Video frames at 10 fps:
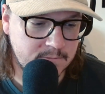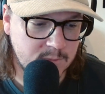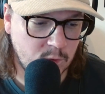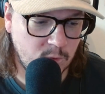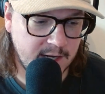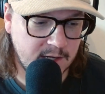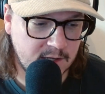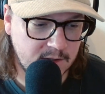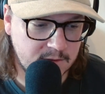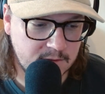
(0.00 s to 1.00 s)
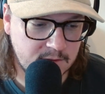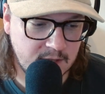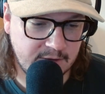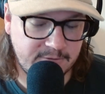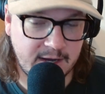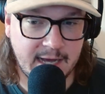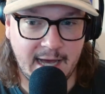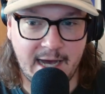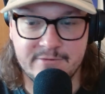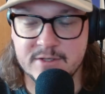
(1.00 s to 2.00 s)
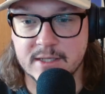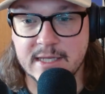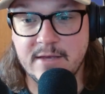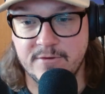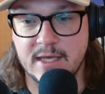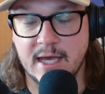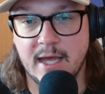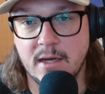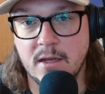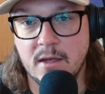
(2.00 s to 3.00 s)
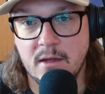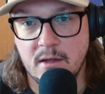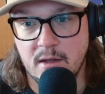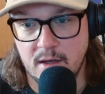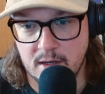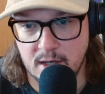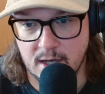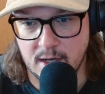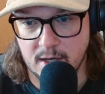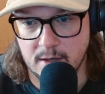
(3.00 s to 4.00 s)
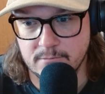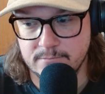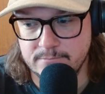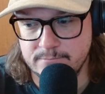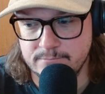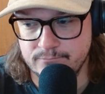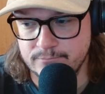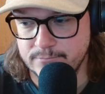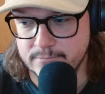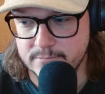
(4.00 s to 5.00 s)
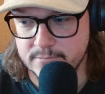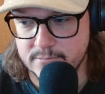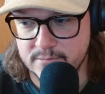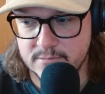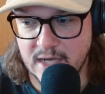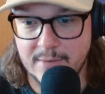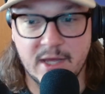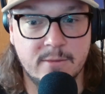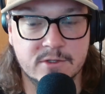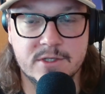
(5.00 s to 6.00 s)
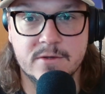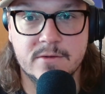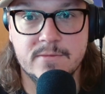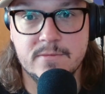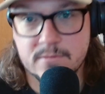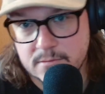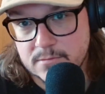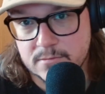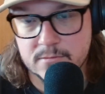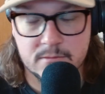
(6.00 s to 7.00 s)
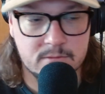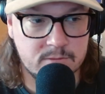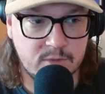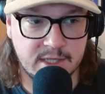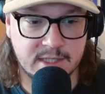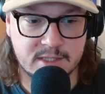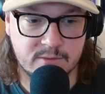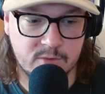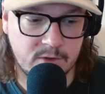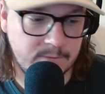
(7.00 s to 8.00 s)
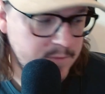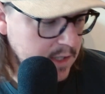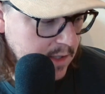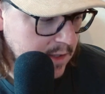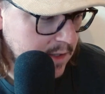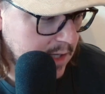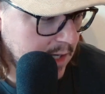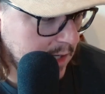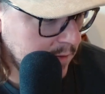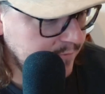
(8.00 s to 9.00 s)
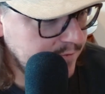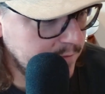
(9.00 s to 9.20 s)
where if I have to leave again, I'm able to. Plain and simple. For